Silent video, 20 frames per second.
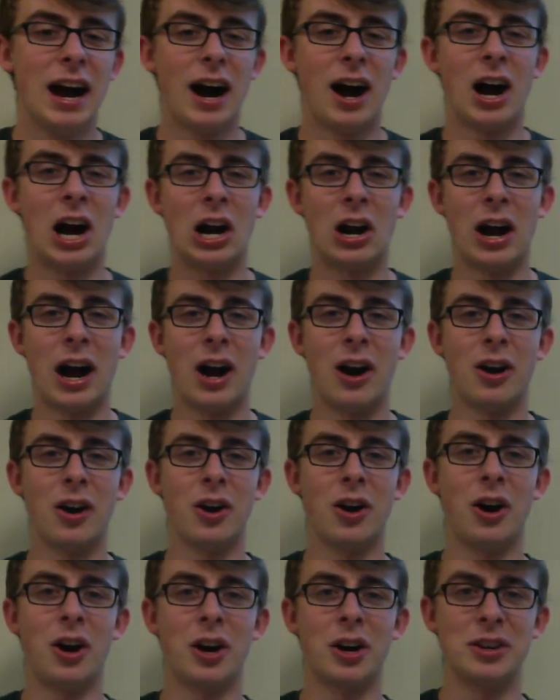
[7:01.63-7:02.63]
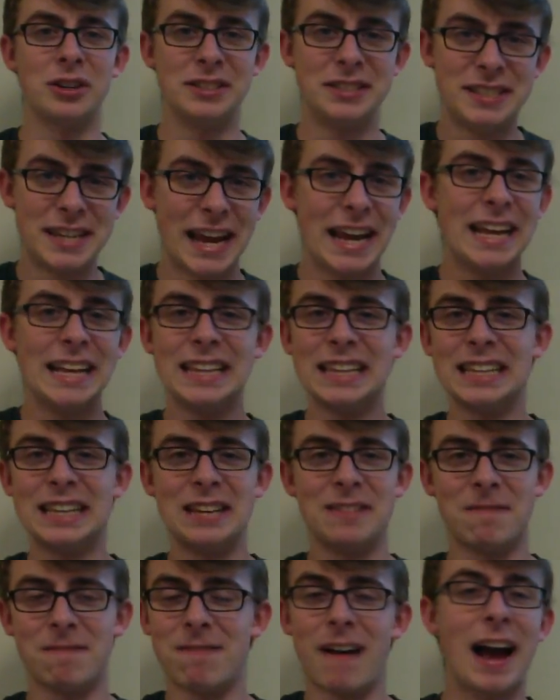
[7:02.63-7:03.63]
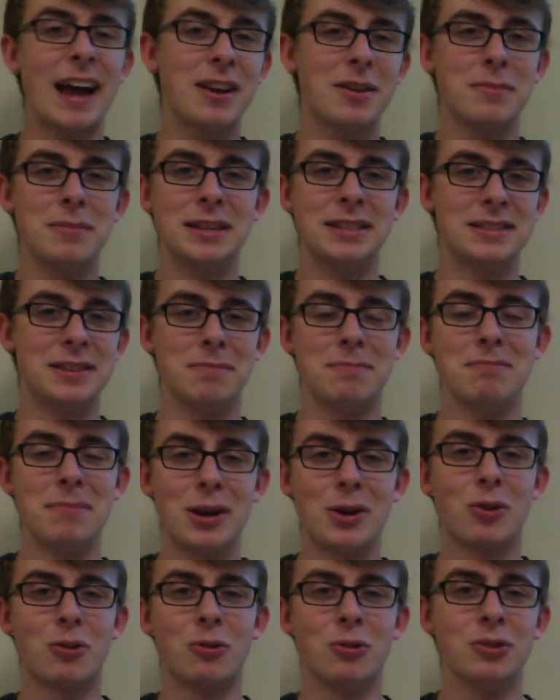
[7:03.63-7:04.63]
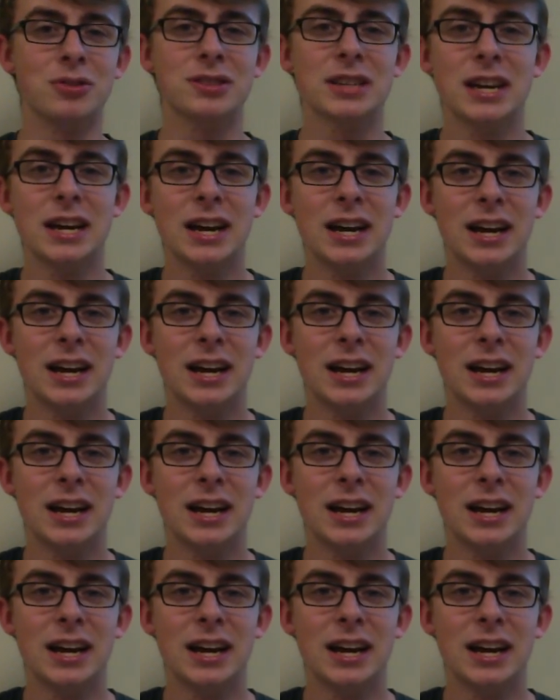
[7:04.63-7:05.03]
our daily vitamins and minerals,